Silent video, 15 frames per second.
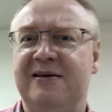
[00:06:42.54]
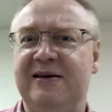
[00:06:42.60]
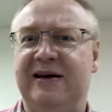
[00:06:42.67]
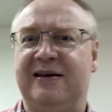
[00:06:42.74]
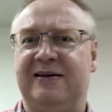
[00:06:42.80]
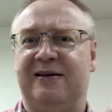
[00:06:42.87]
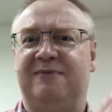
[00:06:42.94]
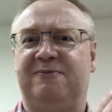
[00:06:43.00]

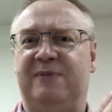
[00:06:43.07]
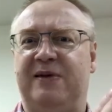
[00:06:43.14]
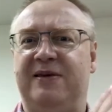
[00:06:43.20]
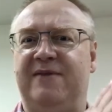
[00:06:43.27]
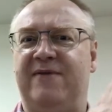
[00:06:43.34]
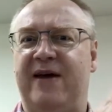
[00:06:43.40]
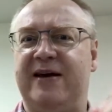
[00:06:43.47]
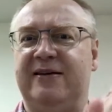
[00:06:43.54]
Yeah, when
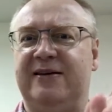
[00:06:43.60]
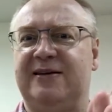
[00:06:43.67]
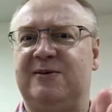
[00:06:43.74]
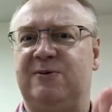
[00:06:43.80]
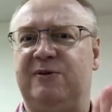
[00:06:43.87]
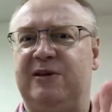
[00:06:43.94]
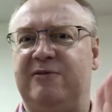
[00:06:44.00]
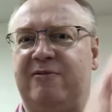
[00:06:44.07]
the invaders,
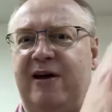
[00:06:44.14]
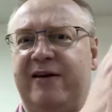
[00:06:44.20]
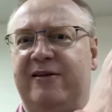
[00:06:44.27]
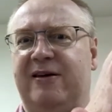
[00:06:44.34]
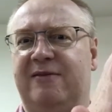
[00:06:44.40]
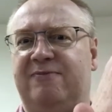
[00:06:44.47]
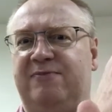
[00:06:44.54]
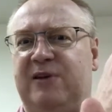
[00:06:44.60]
they were
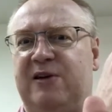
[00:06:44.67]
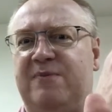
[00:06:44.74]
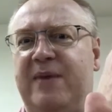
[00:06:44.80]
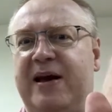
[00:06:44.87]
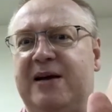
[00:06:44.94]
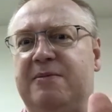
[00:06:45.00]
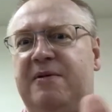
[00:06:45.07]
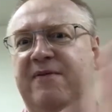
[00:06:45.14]
either, you could
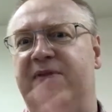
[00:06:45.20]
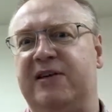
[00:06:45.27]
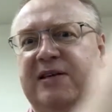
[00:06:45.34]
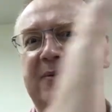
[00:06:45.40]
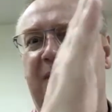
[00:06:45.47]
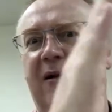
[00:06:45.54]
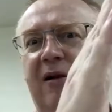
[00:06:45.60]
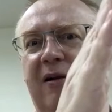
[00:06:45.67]
make them
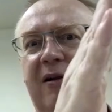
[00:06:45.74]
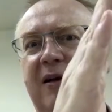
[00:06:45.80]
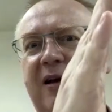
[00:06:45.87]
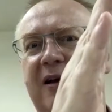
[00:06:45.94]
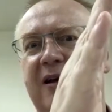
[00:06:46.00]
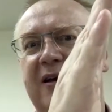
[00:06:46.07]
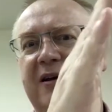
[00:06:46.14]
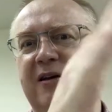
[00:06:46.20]
invisible,
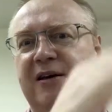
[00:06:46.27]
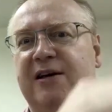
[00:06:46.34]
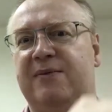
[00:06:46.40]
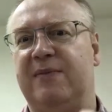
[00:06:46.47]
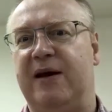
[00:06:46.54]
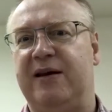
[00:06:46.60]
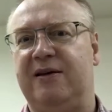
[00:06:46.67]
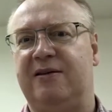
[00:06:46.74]
you
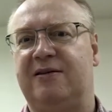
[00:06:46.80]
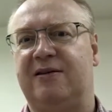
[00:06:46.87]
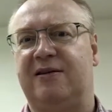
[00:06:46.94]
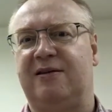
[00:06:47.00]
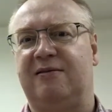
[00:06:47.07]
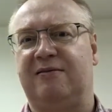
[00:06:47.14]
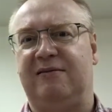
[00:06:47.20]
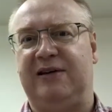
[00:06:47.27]

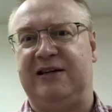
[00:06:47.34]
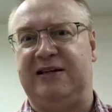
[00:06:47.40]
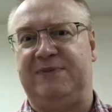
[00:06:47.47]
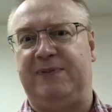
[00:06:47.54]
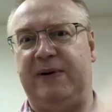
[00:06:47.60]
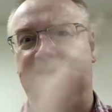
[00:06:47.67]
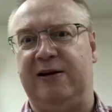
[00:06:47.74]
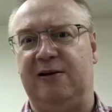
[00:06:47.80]
could
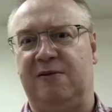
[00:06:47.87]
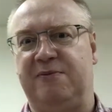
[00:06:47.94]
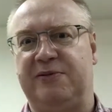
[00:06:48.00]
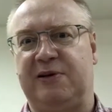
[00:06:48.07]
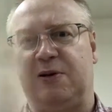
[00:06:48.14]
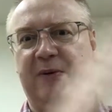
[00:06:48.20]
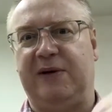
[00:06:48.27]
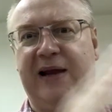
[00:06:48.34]
speed it up,
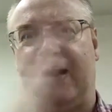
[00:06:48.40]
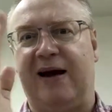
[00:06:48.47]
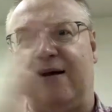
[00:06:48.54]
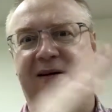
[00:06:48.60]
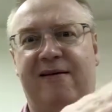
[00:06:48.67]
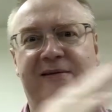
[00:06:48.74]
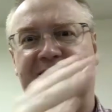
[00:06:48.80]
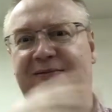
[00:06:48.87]
slow it
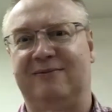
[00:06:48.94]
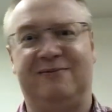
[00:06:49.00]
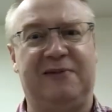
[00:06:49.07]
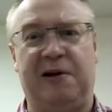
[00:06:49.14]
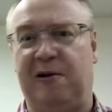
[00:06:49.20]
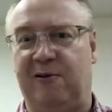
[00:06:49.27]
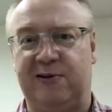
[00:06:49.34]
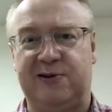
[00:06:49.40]
down,
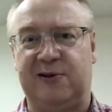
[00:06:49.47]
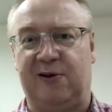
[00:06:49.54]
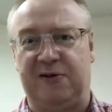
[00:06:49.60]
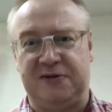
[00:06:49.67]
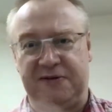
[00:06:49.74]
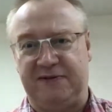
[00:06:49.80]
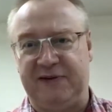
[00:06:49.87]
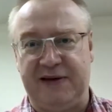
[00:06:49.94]
all
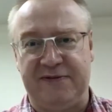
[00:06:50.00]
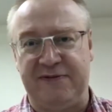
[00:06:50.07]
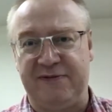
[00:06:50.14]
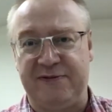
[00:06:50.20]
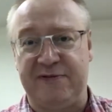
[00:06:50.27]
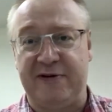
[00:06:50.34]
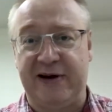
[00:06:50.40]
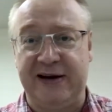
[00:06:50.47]
sorts of
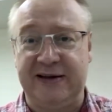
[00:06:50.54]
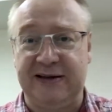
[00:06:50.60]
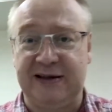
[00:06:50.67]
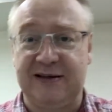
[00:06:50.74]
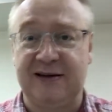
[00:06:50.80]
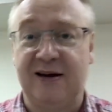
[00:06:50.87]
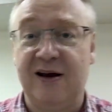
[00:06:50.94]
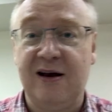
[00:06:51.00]
different
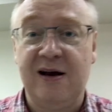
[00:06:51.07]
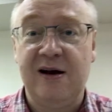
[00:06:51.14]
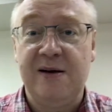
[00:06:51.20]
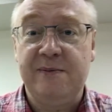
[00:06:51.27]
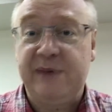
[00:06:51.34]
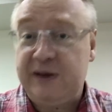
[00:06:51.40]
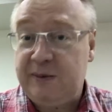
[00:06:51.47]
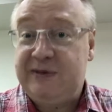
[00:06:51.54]
varieties.
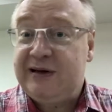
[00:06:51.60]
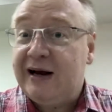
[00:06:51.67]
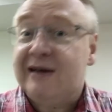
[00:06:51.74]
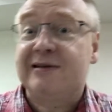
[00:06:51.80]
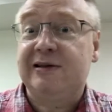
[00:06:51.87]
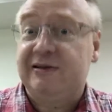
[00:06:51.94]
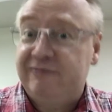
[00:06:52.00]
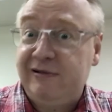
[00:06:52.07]
But it was
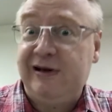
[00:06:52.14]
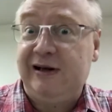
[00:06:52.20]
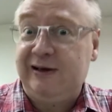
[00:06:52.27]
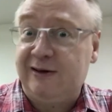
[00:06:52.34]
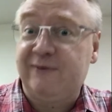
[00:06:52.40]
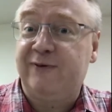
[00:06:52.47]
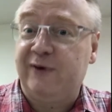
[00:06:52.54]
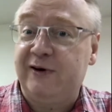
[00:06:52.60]
actually a really
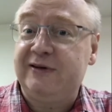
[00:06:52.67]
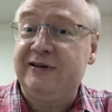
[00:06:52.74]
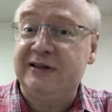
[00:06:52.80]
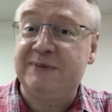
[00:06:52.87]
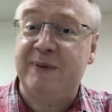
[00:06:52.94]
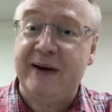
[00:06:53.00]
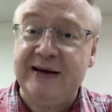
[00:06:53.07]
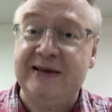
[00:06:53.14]
good version of
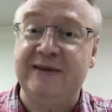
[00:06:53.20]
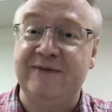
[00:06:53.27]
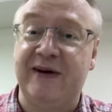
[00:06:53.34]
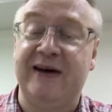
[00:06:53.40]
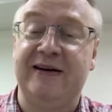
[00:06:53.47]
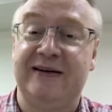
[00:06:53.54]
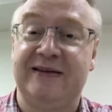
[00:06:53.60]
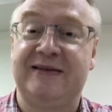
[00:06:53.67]
Space
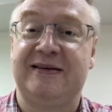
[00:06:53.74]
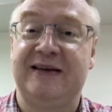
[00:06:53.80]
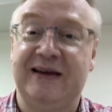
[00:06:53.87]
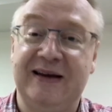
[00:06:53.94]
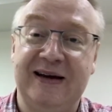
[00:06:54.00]
Invaders.